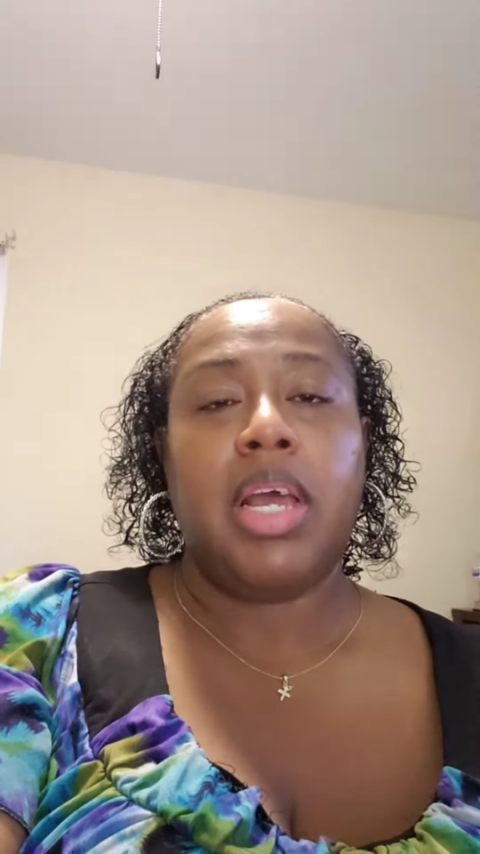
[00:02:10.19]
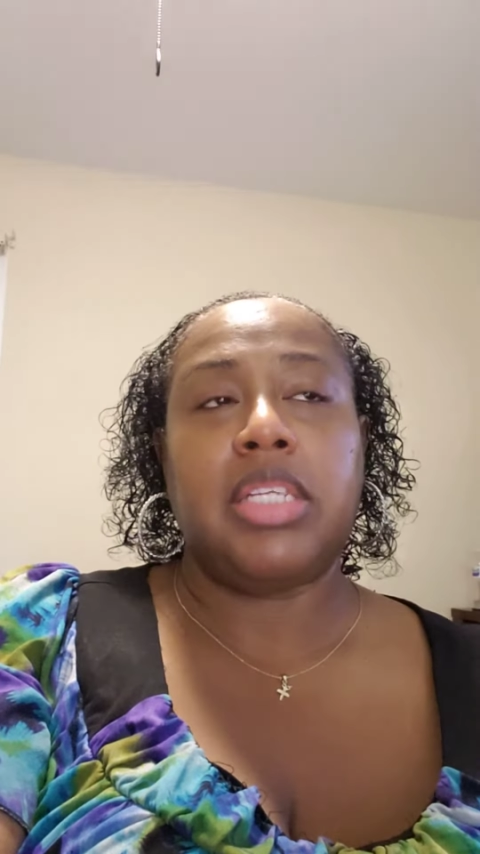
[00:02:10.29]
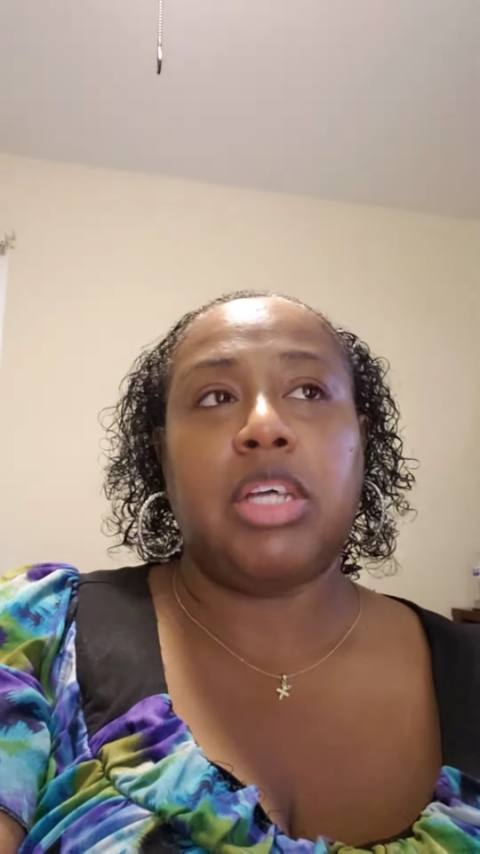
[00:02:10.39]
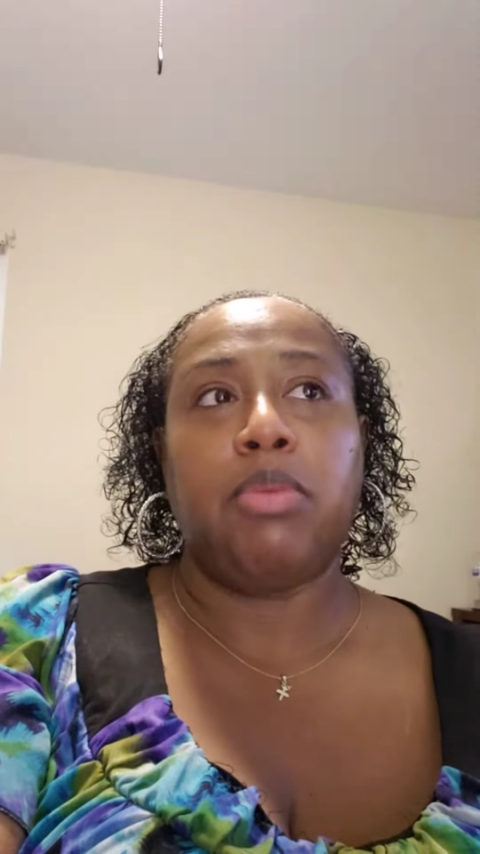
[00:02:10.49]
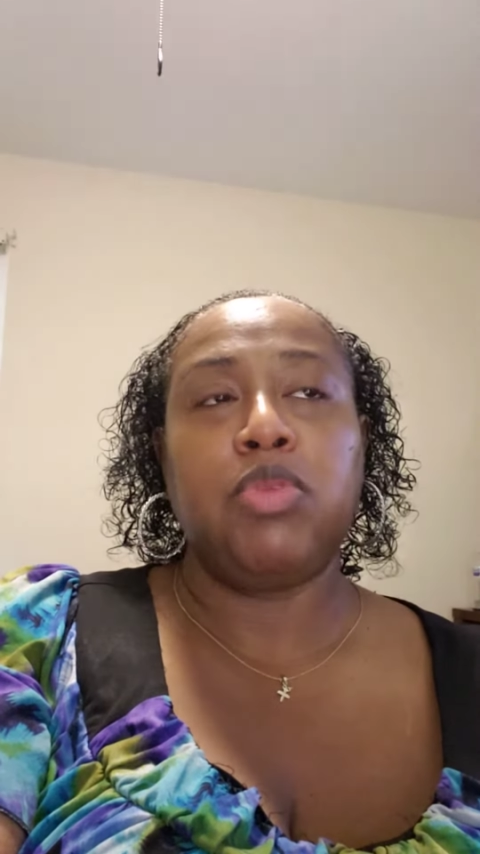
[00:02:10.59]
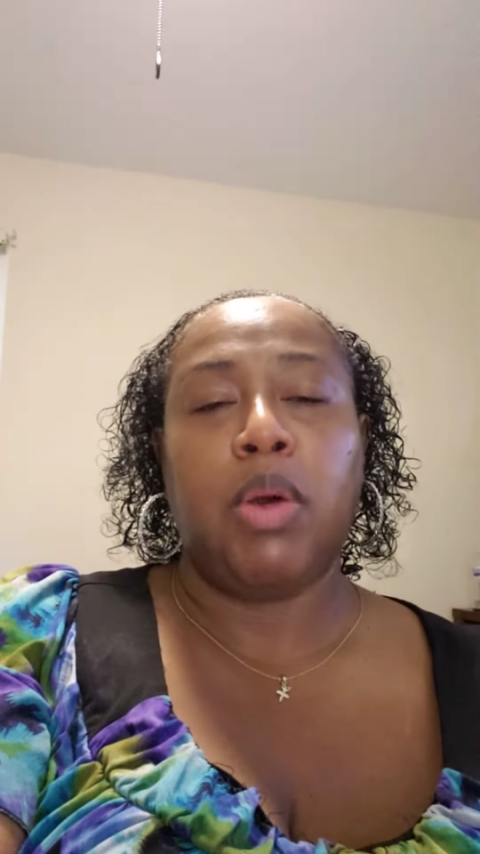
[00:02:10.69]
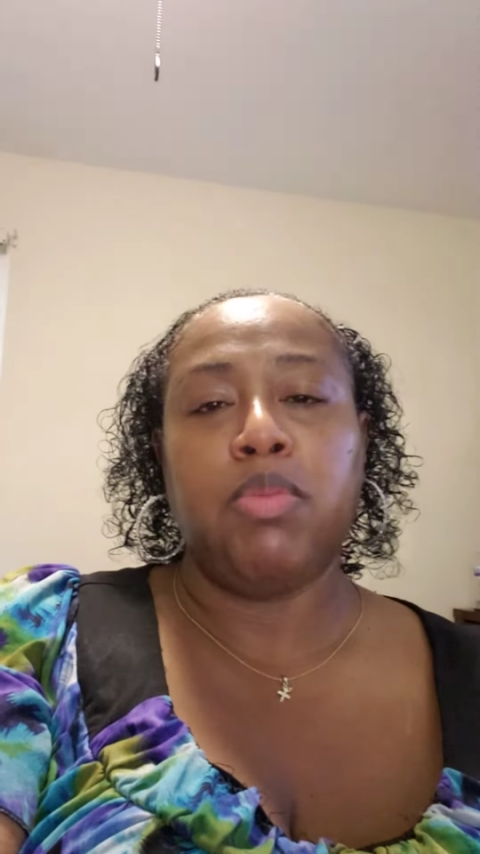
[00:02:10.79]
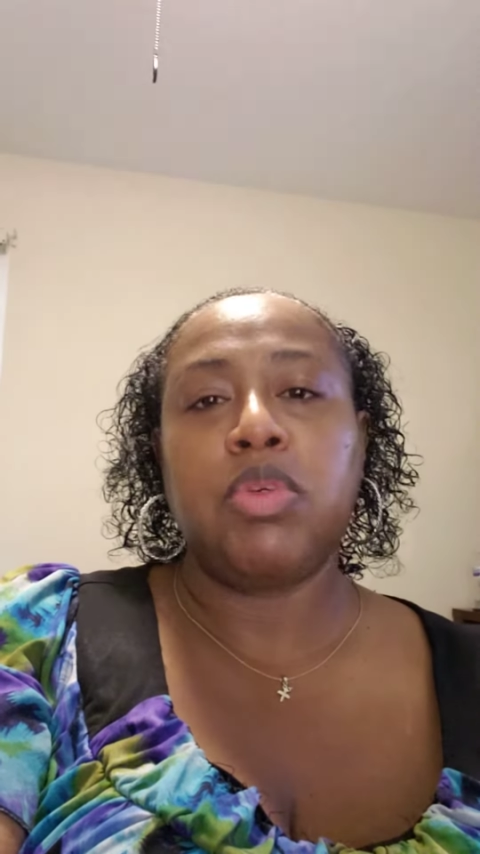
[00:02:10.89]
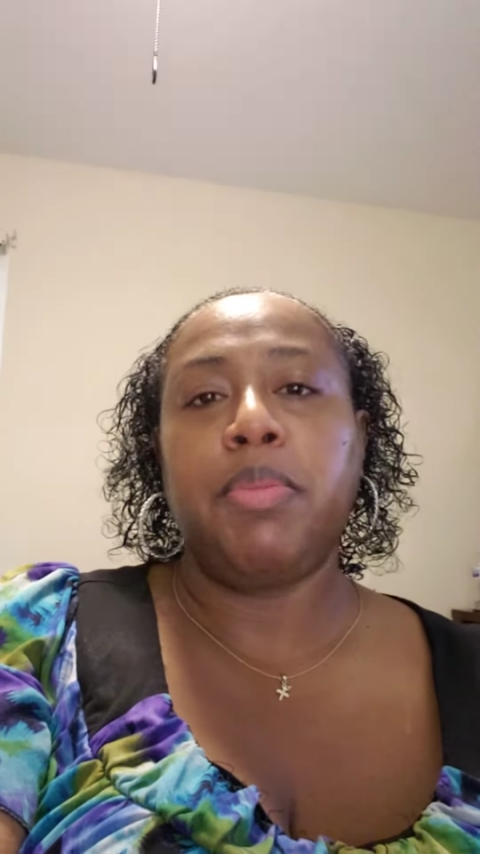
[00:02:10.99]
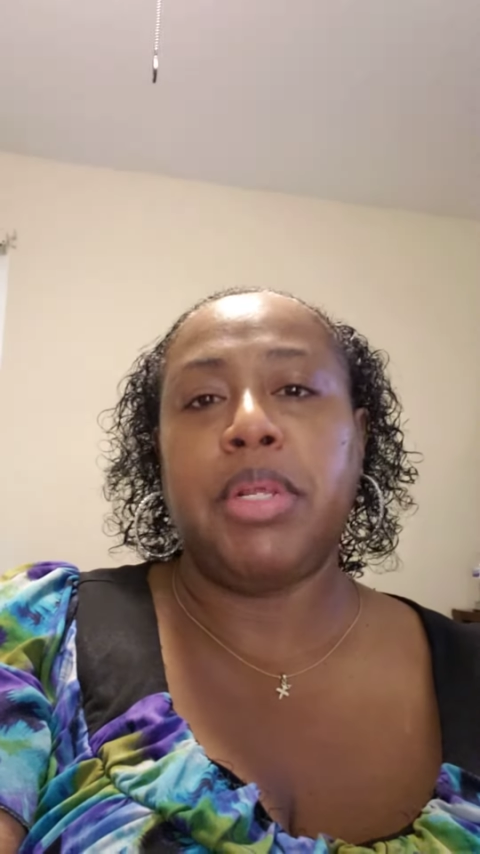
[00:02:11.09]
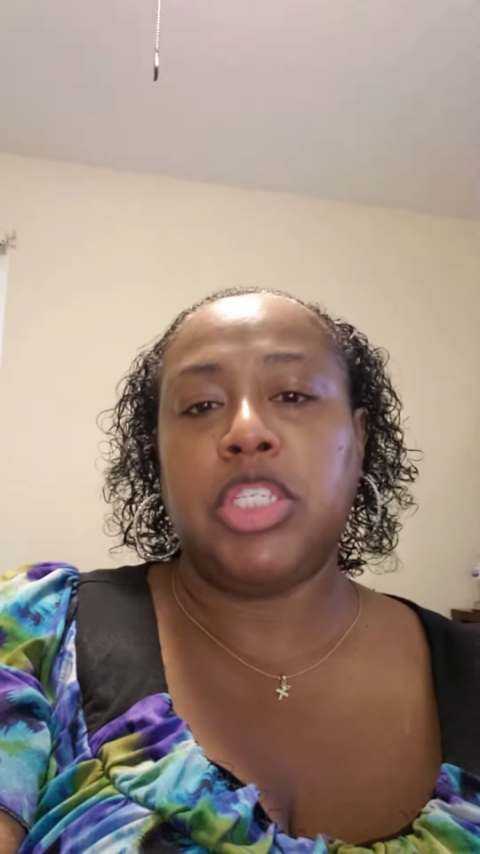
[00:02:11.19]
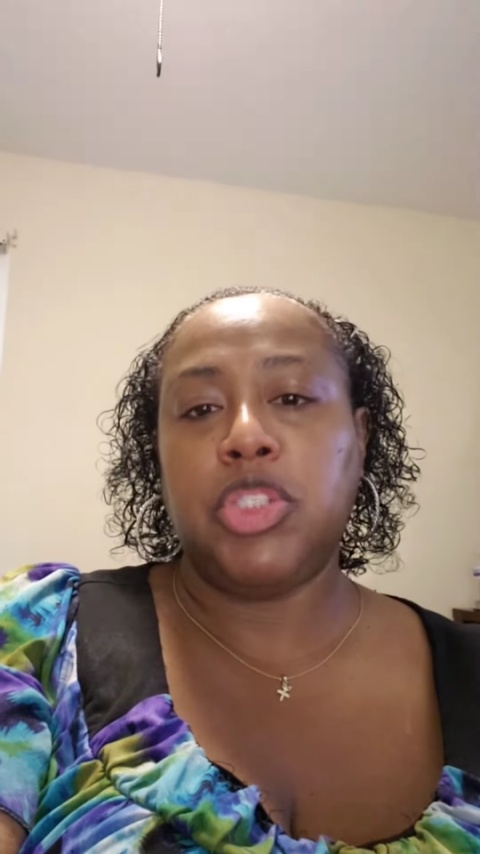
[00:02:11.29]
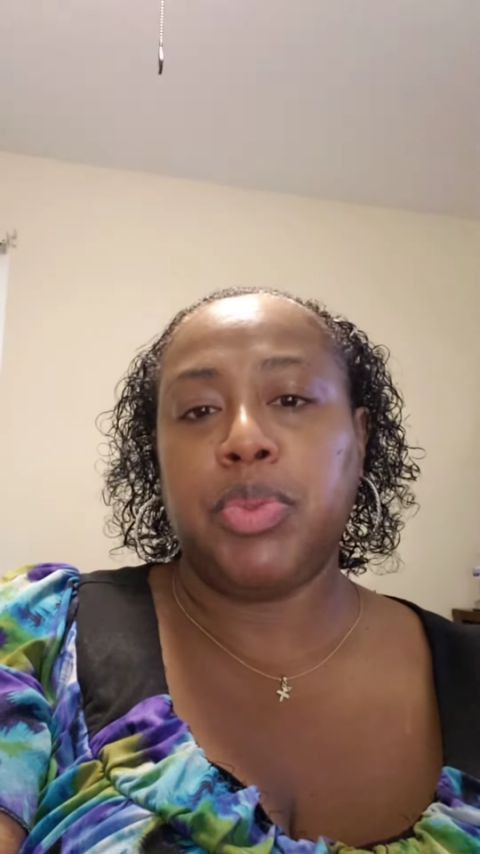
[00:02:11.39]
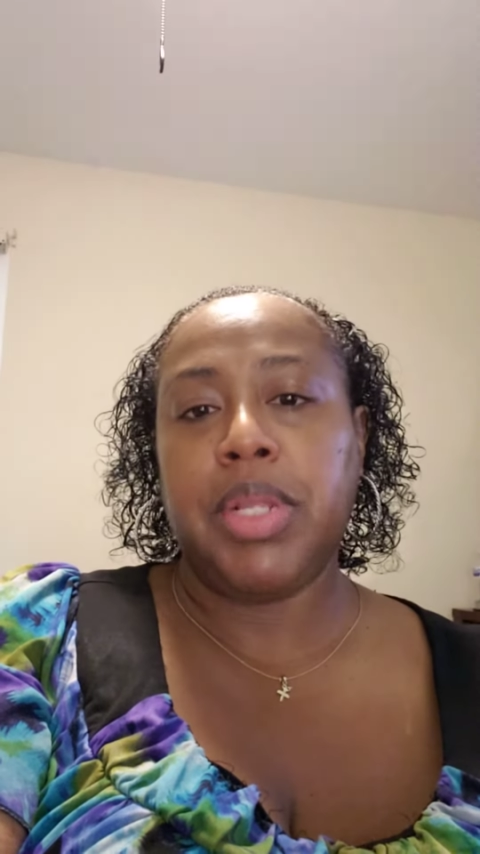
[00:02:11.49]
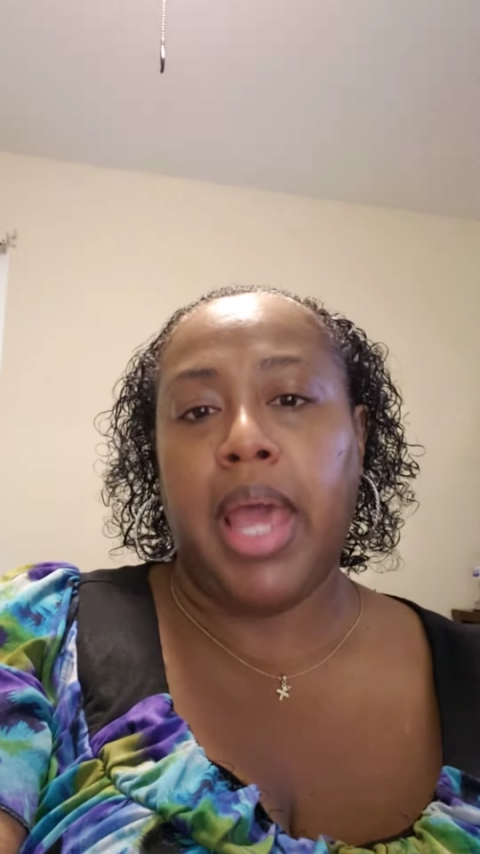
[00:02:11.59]
So I'm, I'm committed to
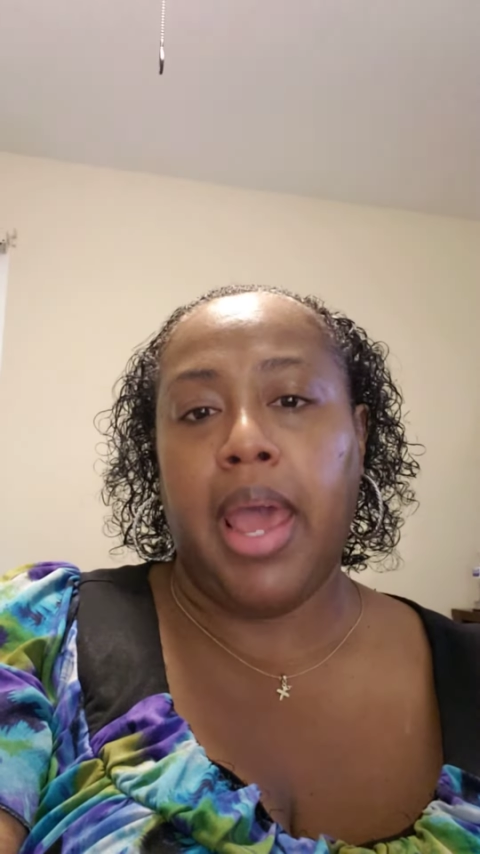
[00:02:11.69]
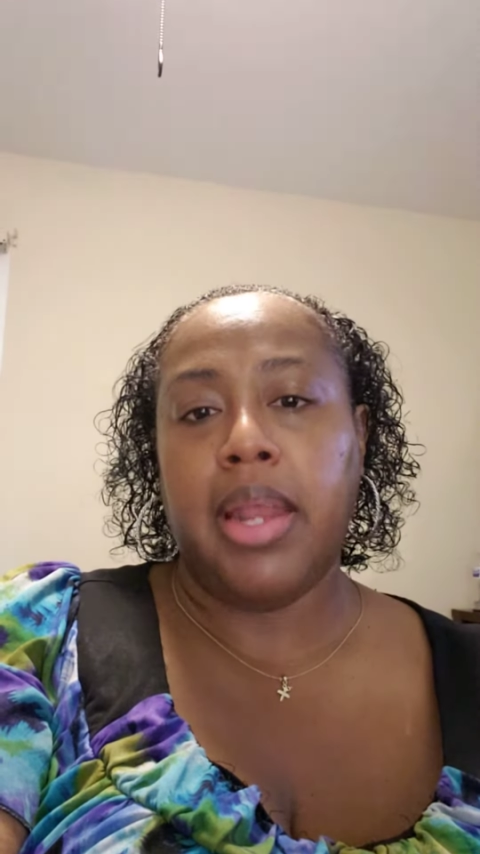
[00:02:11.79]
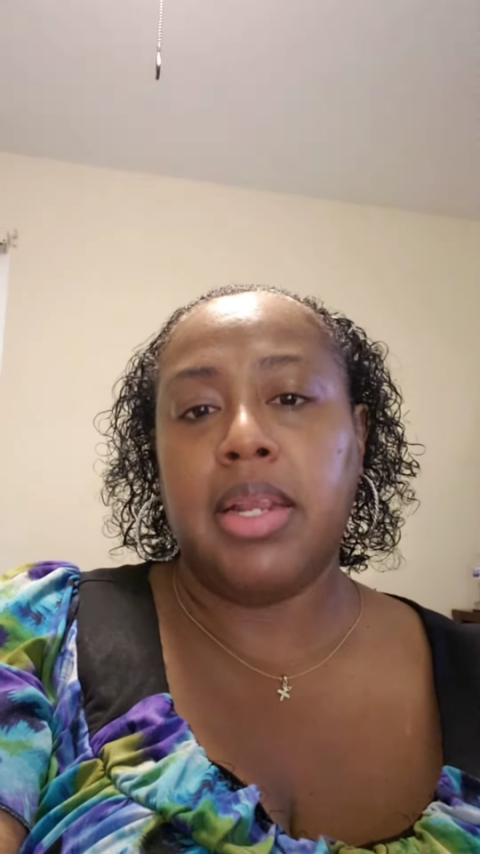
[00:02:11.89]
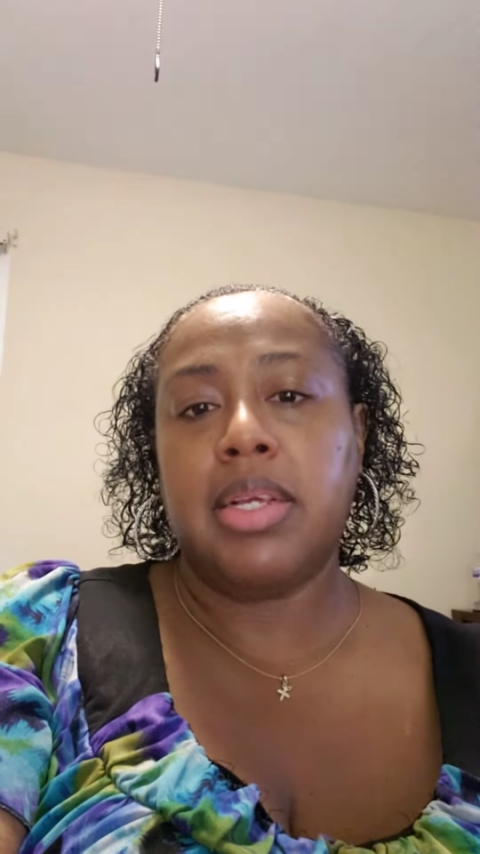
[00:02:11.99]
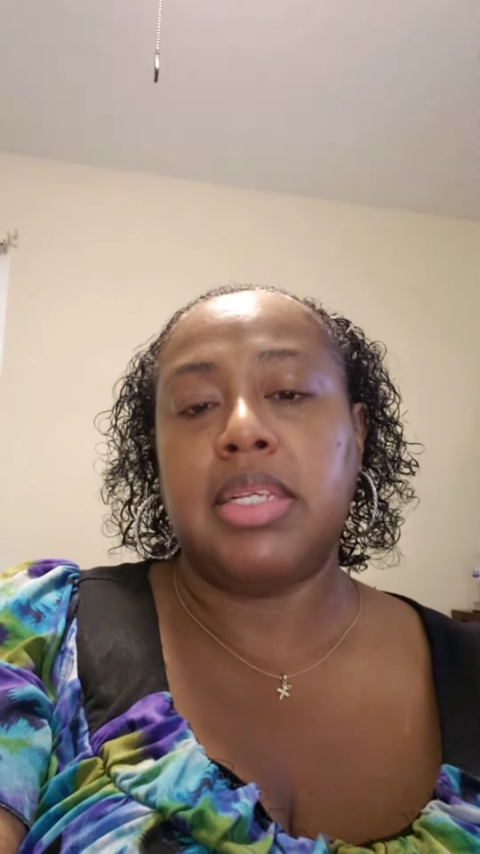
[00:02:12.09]
doing that.